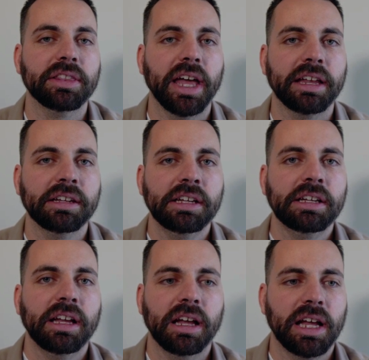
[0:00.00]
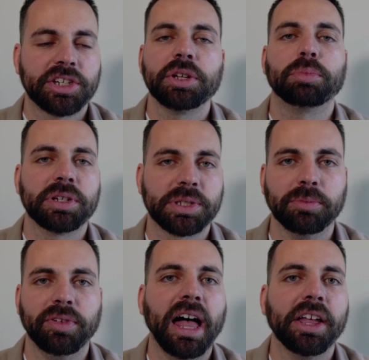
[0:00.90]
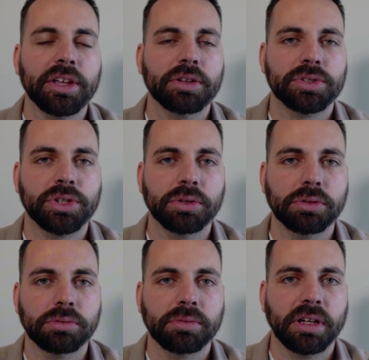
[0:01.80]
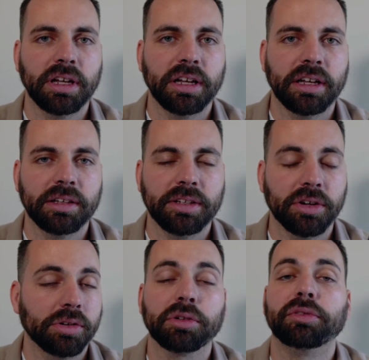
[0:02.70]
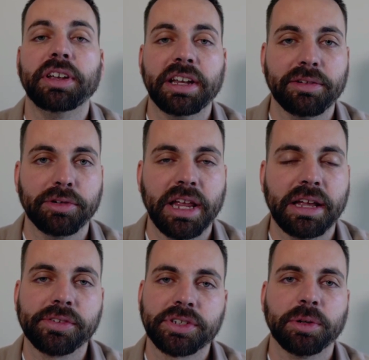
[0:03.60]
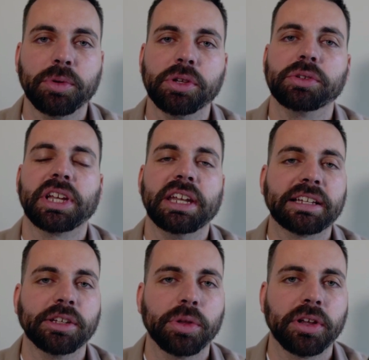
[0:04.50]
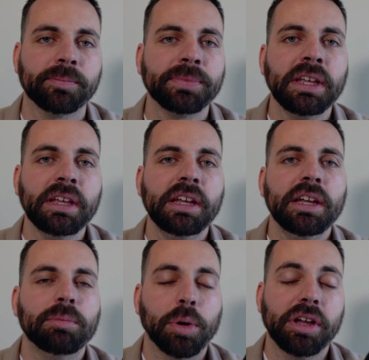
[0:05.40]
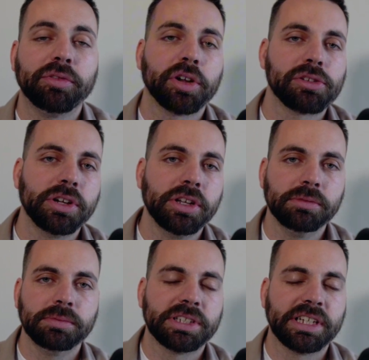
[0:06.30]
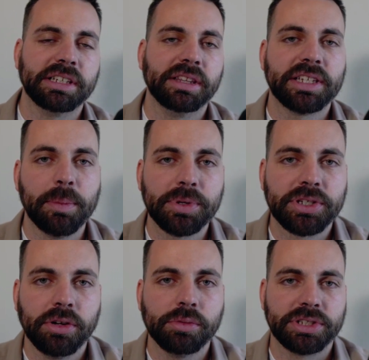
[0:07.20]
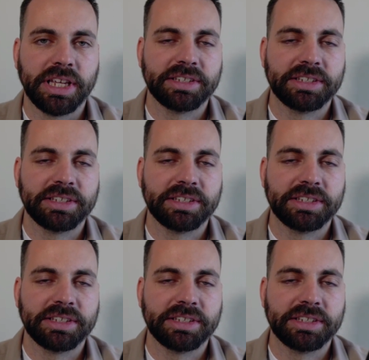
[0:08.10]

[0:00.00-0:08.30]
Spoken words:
that actually brings some value to your feed every day if you're someone who's connected with her. But without further ado, let's get to this episode with Stacey